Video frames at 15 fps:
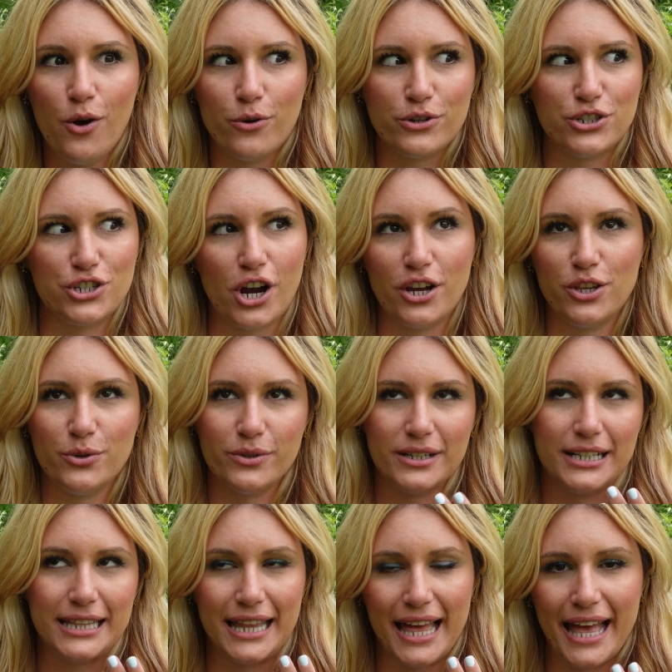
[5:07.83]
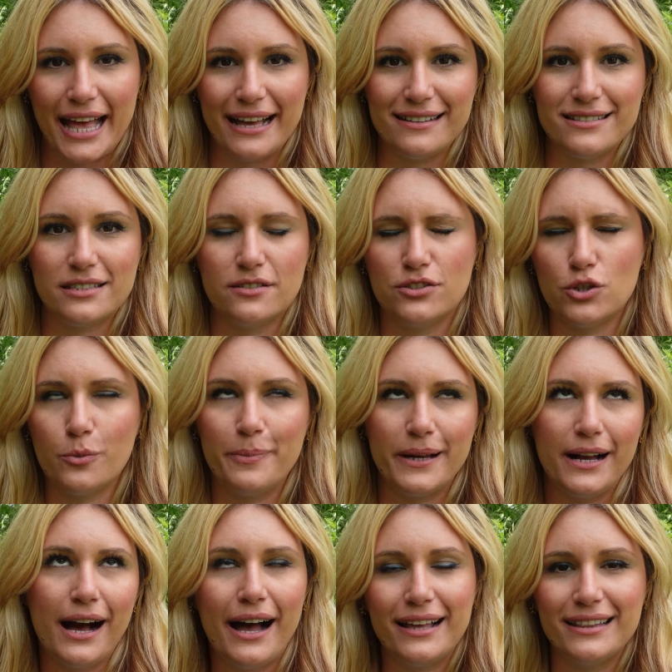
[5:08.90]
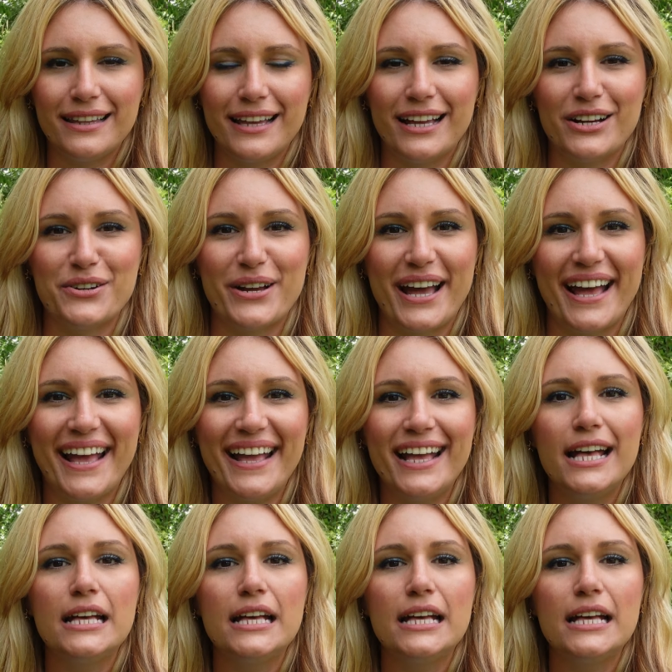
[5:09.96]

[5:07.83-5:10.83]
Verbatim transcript: or shot you a glance. So beguiling, okay?